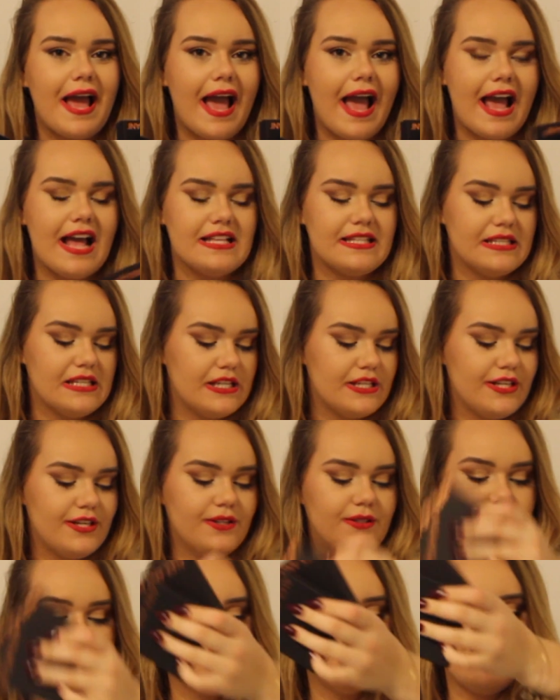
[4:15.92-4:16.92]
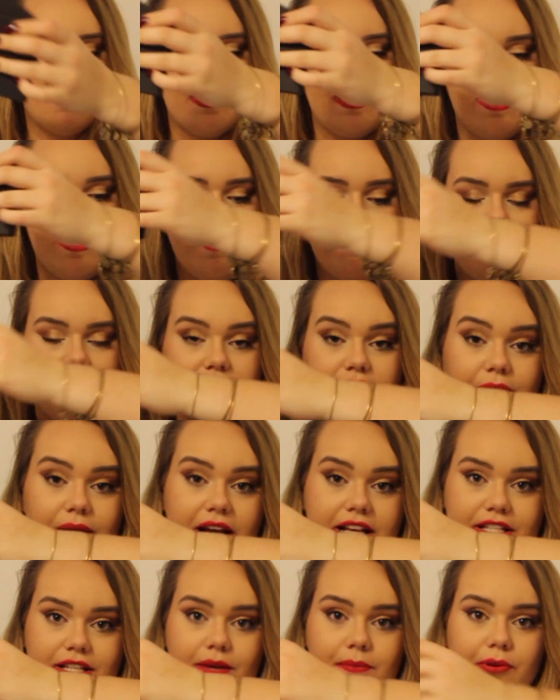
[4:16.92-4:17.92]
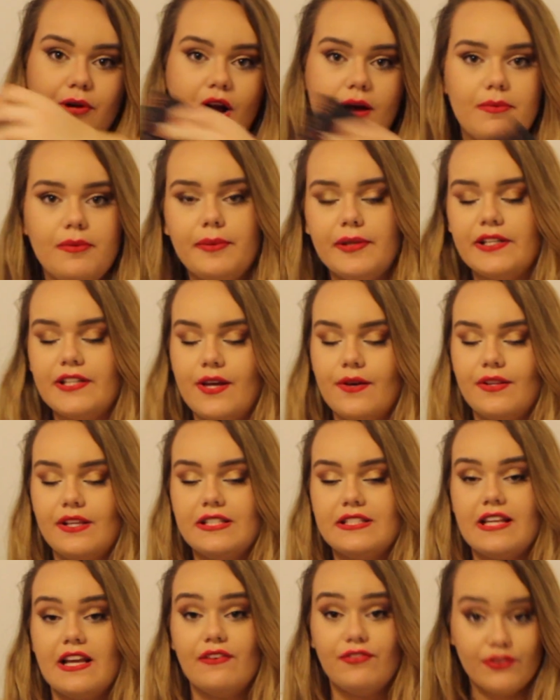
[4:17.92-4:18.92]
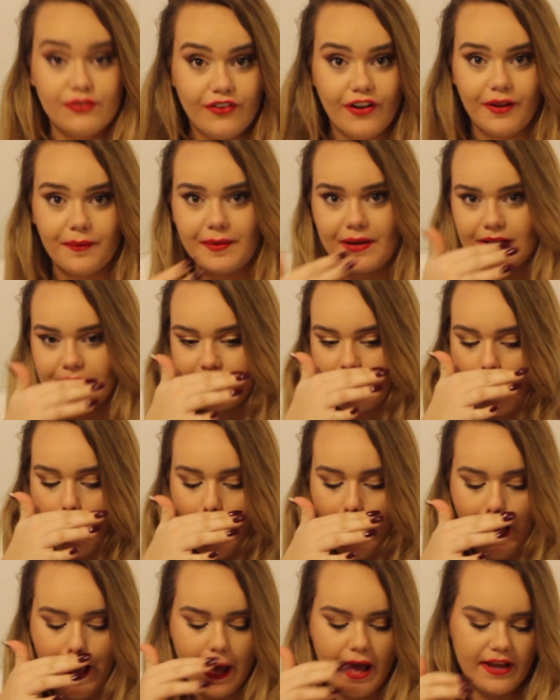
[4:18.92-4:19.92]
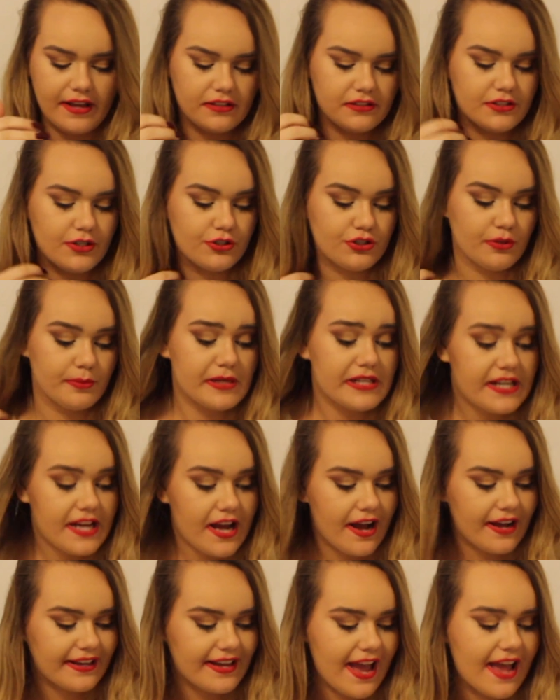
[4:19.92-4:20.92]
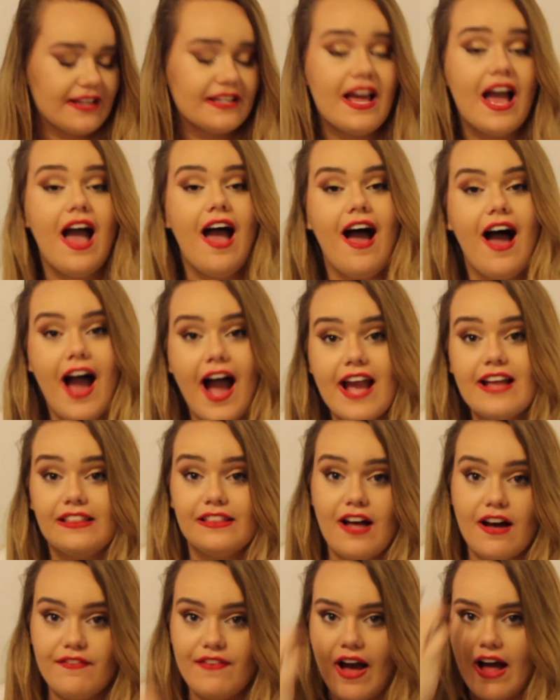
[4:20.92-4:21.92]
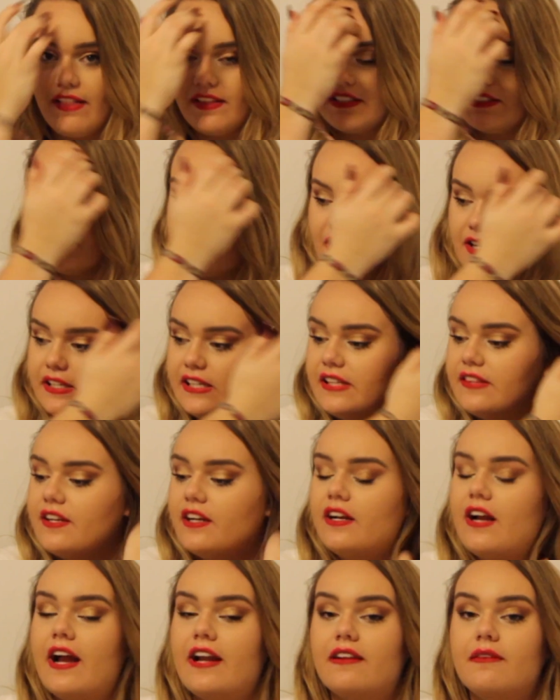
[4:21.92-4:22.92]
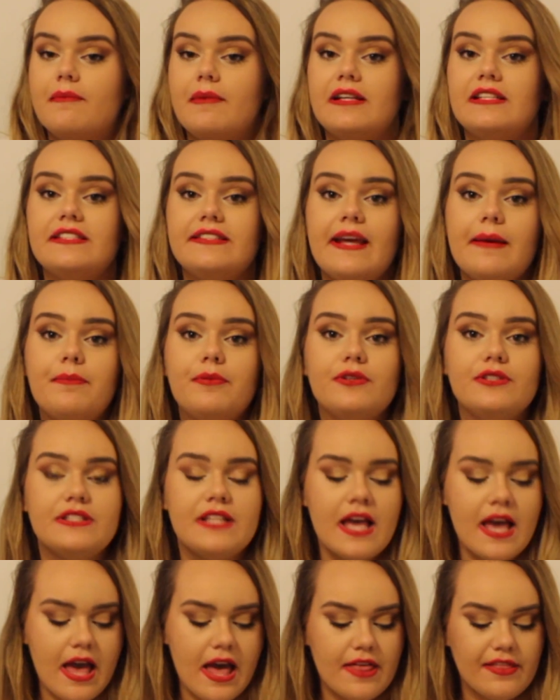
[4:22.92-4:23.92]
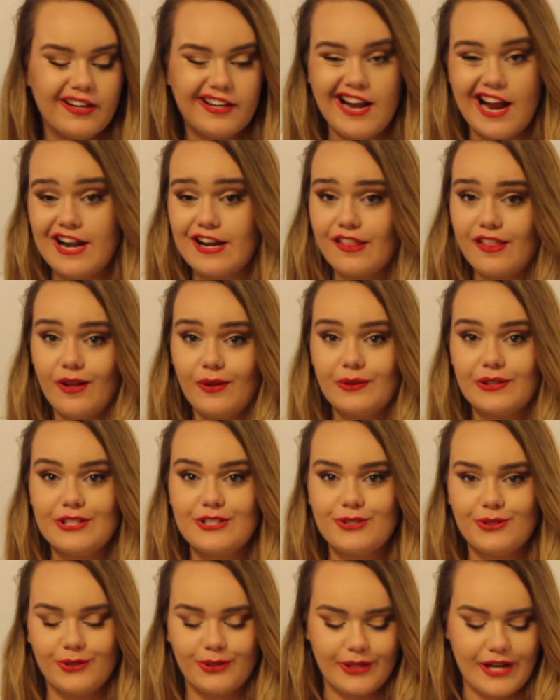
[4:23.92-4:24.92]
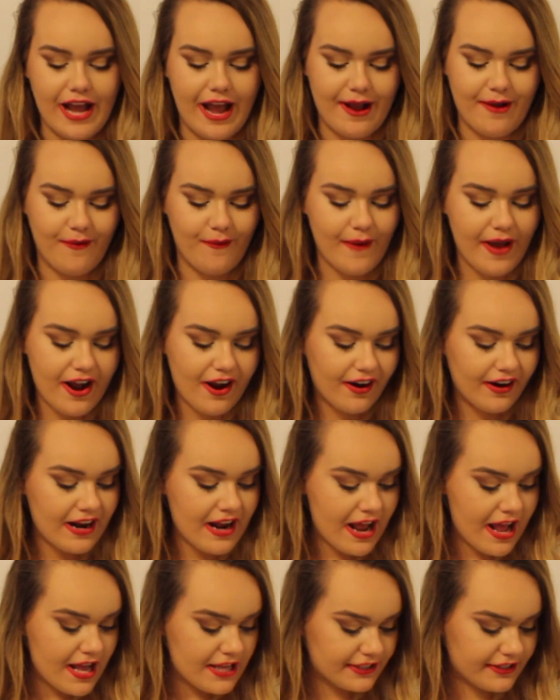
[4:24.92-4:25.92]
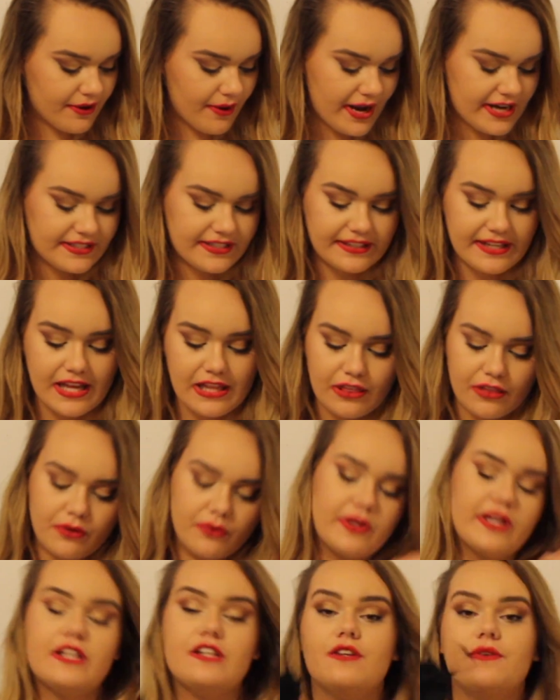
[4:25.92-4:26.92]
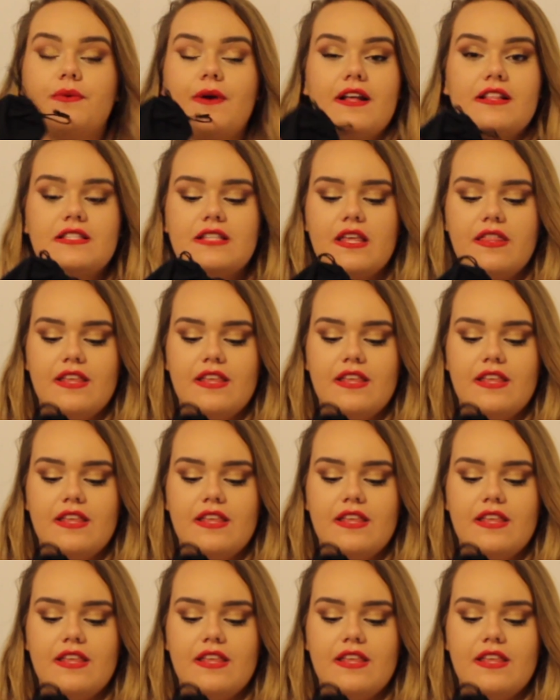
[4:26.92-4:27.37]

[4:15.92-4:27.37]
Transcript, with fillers: As you do. Um, you guys probably know this if you follow me on uh, social media. Again, I love Alex and Ani. They're kind of my staples. They're kind of the only jewelry I wear. So I did get three new ones.